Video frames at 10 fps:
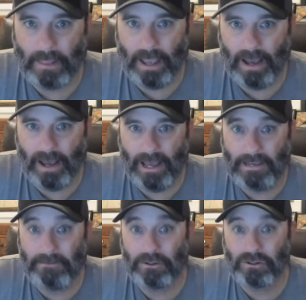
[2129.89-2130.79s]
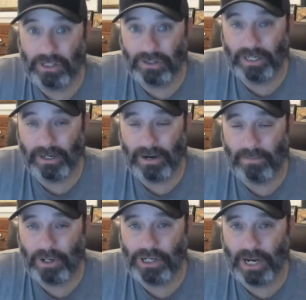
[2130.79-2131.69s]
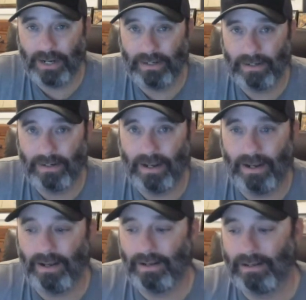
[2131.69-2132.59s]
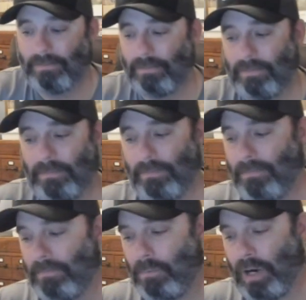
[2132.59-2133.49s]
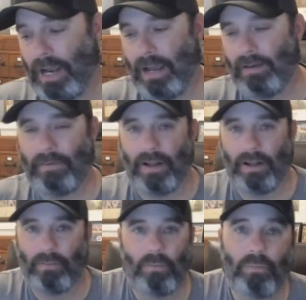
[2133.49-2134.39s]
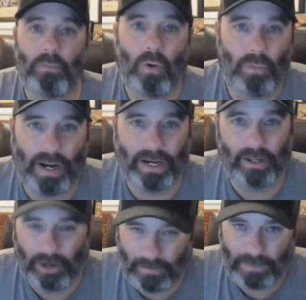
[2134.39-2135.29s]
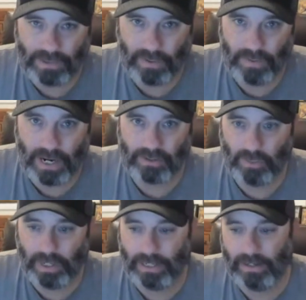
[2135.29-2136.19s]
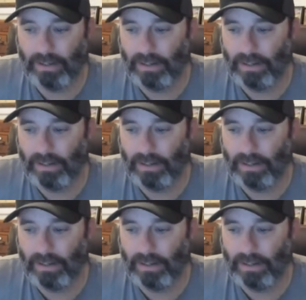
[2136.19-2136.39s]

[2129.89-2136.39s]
If you're still here, I appreciate it. We're going to have a more regular episode next week.